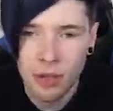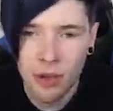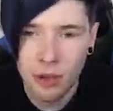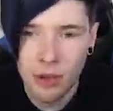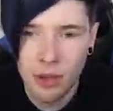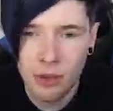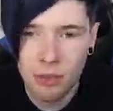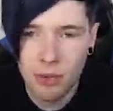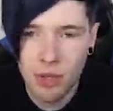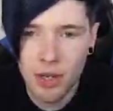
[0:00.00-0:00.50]

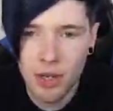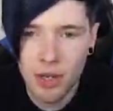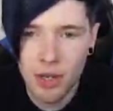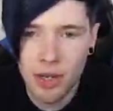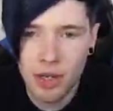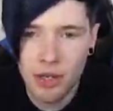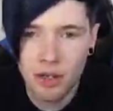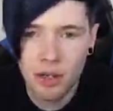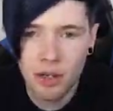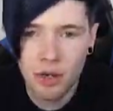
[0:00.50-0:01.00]
Are there
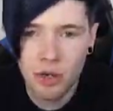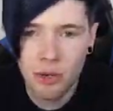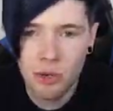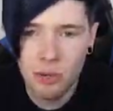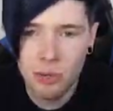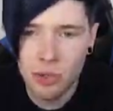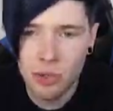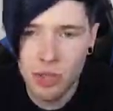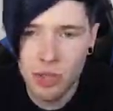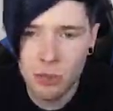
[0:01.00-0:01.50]
really?
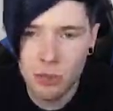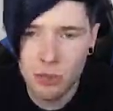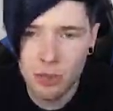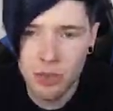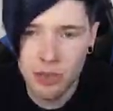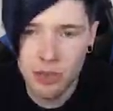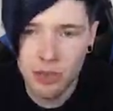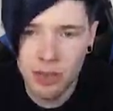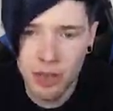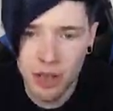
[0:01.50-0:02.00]
Oh, geez, what
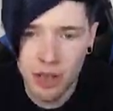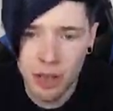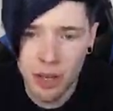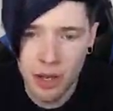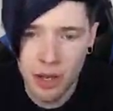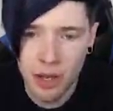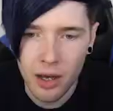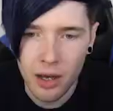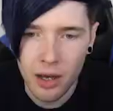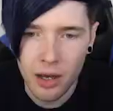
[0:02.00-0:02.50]
does this say?
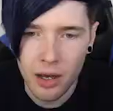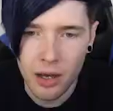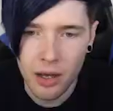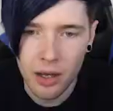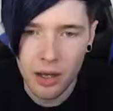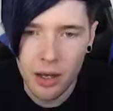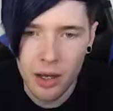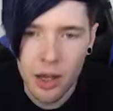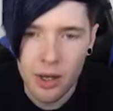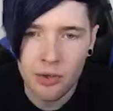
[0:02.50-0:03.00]

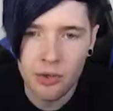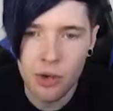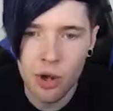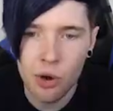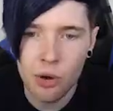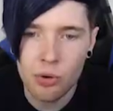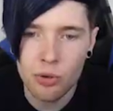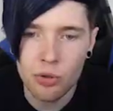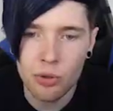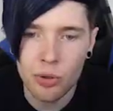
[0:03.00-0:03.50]
Uh, no